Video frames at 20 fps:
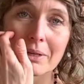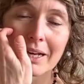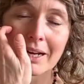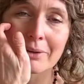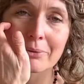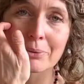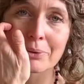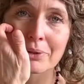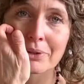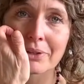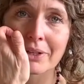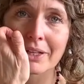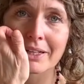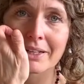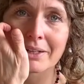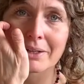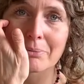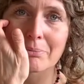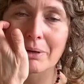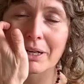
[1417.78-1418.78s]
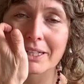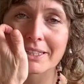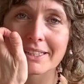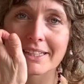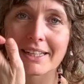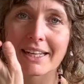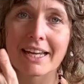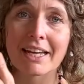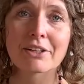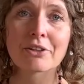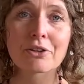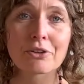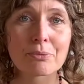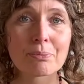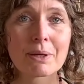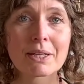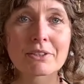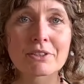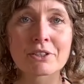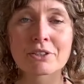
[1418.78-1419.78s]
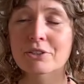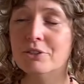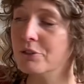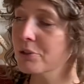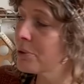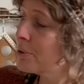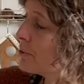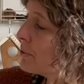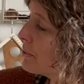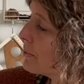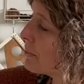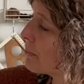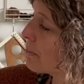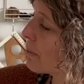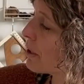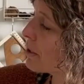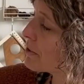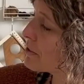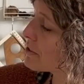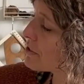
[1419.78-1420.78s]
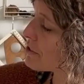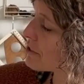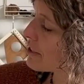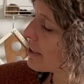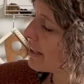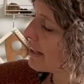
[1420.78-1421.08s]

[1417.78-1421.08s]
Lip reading: I will buy the adult pattern too once.